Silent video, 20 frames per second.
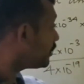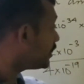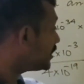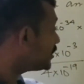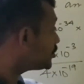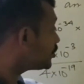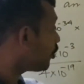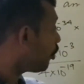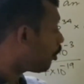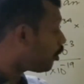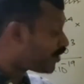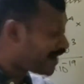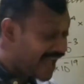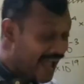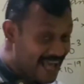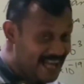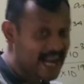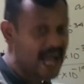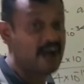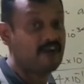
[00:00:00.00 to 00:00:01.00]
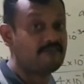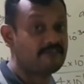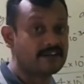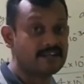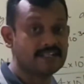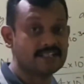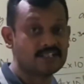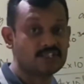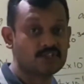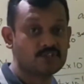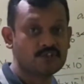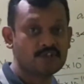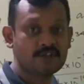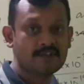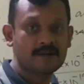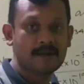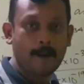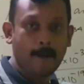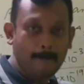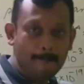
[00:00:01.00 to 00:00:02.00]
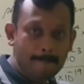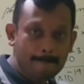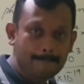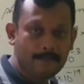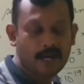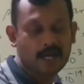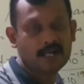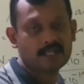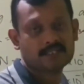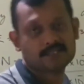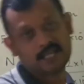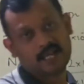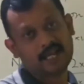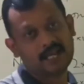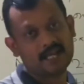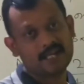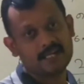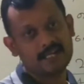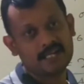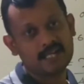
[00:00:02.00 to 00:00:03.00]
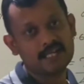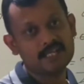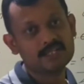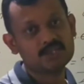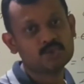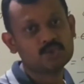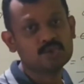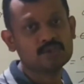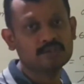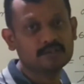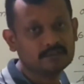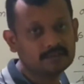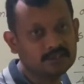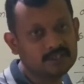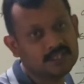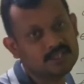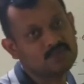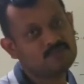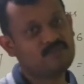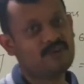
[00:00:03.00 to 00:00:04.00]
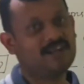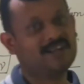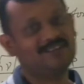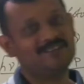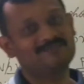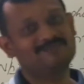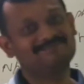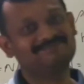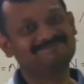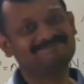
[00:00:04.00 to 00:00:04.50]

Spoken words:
released on an average per second is this value.